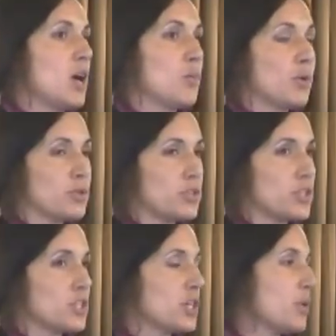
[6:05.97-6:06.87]
or
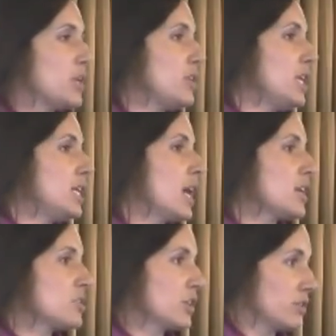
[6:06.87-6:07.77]
post-surgery when you need
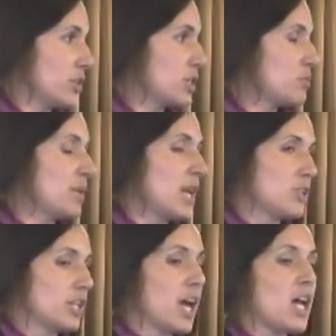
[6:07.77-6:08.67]
extra nourishment,
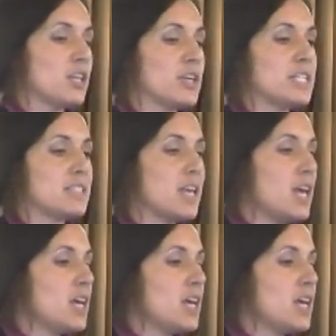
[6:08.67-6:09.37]
extra calories,